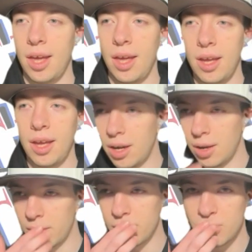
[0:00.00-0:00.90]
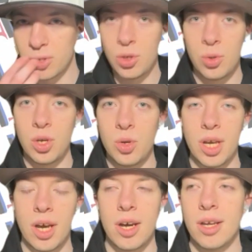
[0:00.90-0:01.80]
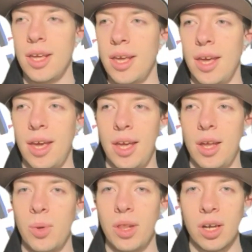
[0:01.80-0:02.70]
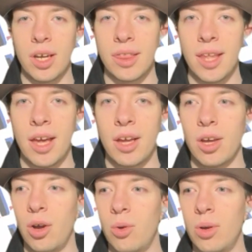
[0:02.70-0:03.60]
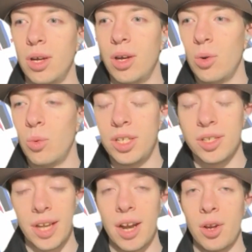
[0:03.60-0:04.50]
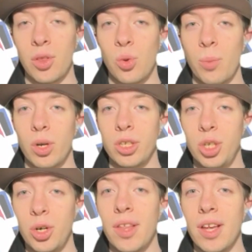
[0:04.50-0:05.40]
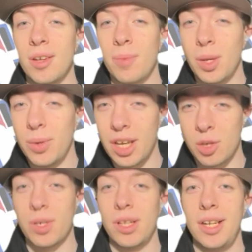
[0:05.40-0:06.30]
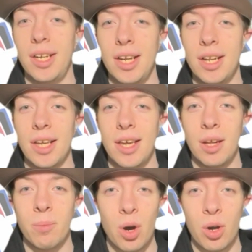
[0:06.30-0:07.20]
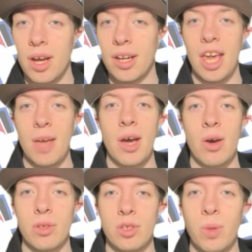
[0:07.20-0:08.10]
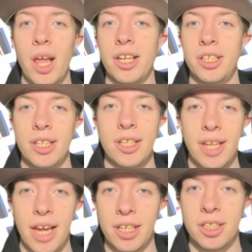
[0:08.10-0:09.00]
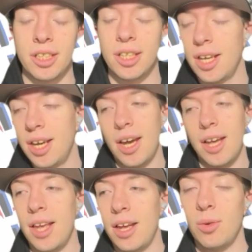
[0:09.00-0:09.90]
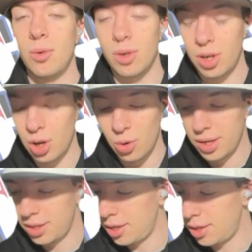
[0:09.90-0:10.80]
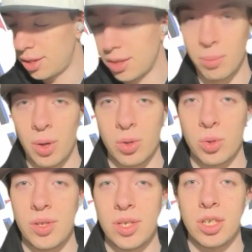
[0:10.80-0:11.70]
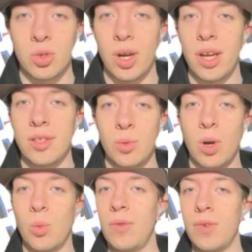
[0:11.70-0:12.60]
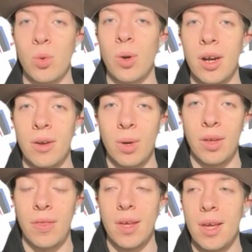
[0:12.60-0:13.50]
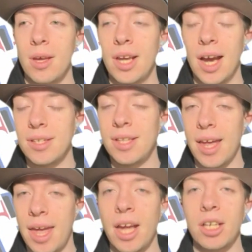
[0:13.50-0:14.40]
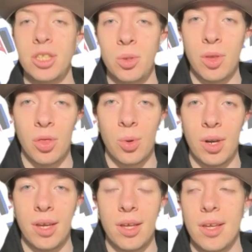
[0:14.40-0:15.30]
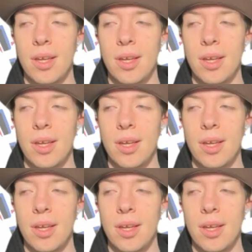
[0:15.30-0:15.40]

and others to Utah. And we look at that and go, we just added the 3-point shooter. That's something we desperately needed. And then Bojan came out splashing and dashing. And then go into the most recent trades and what we've acquired with guys that can shoot the 3.